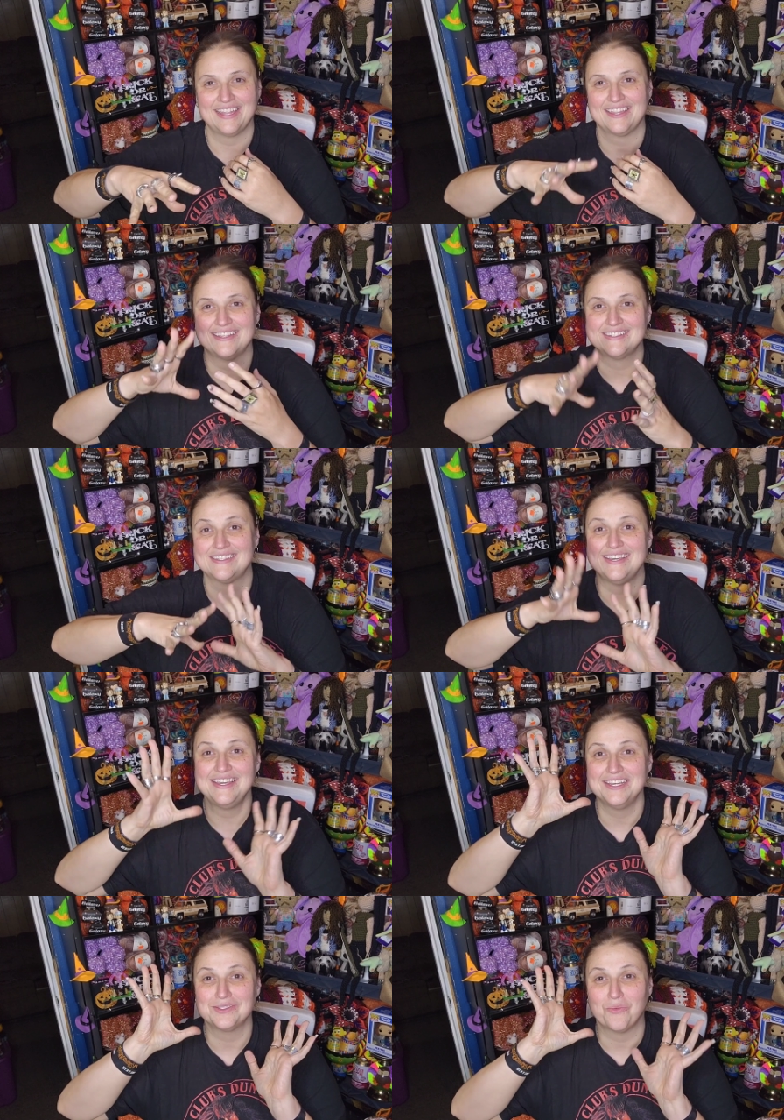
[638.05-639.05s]
Like this
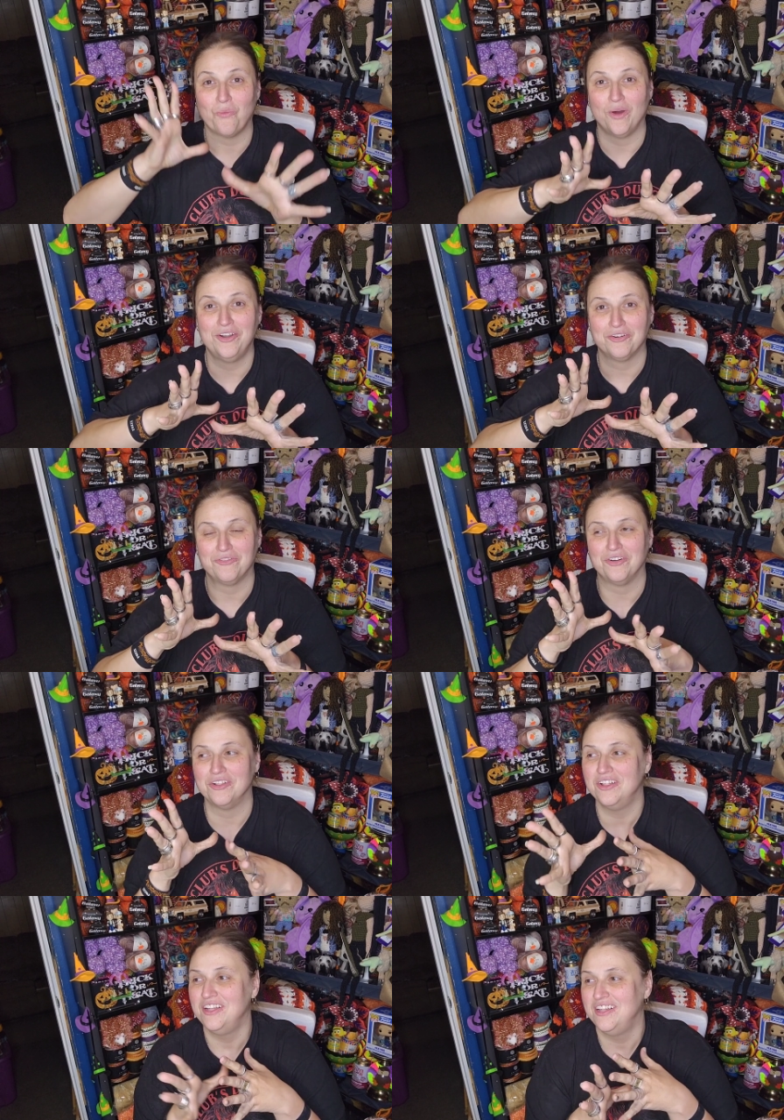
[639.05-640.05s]
thing is
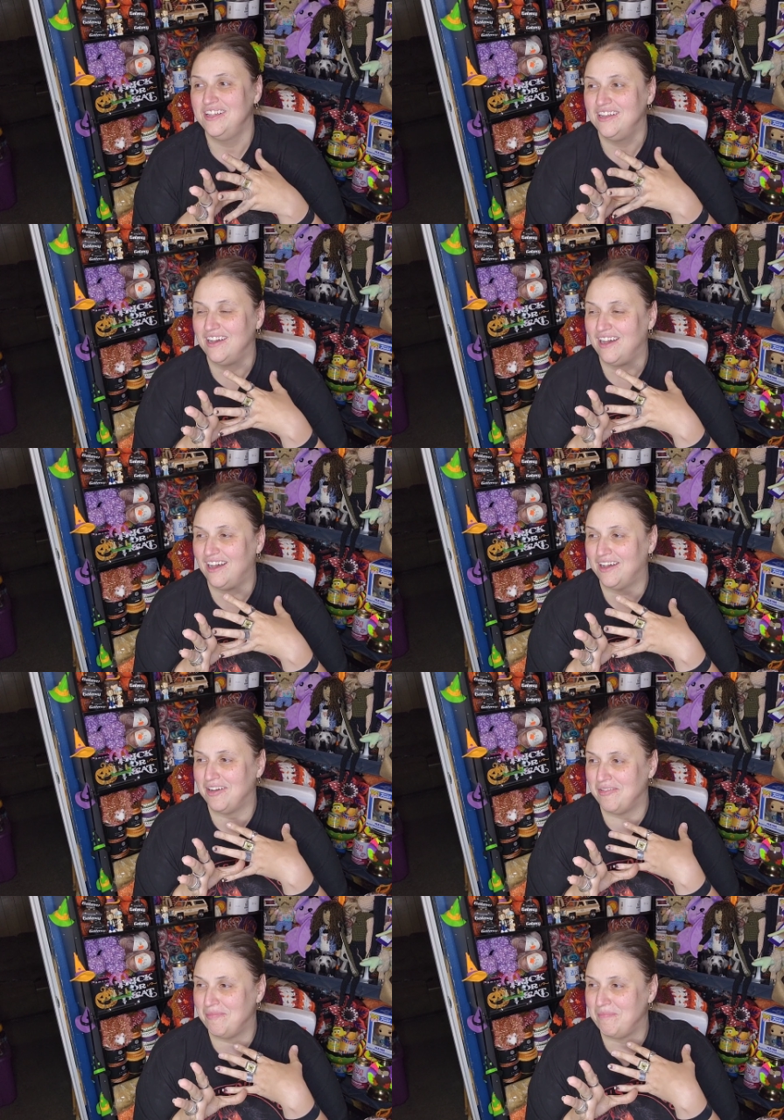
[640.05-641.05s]
wonderful.
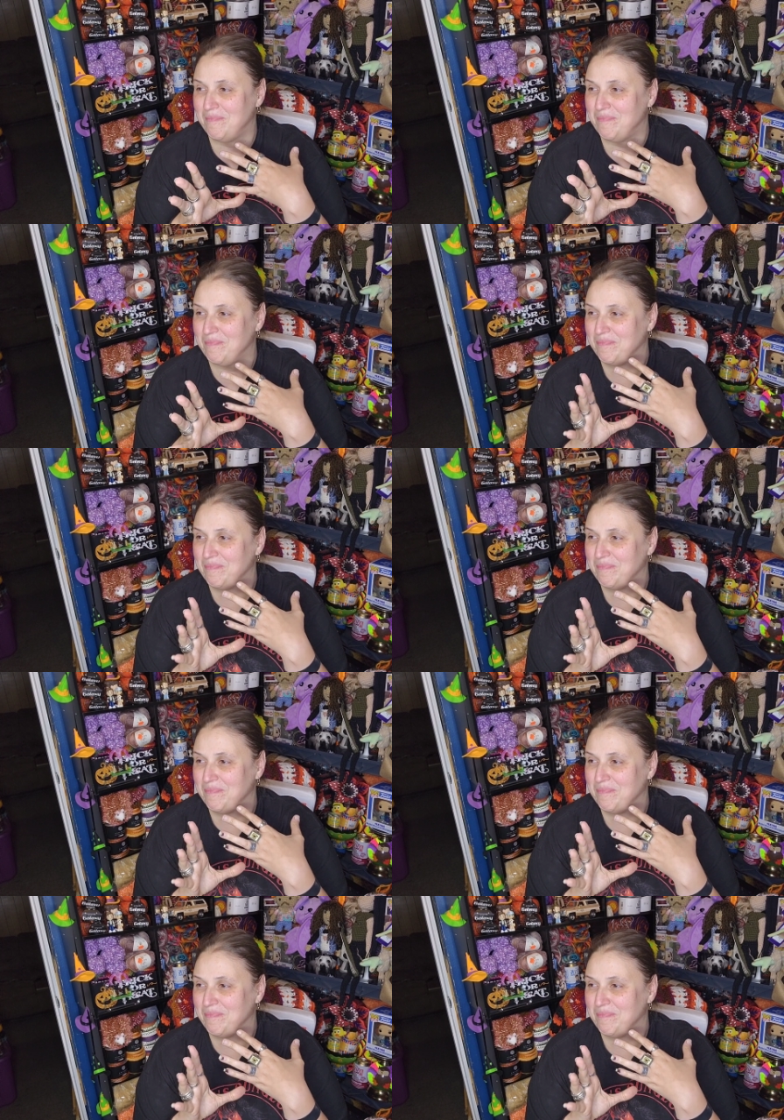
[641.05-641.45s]
Um,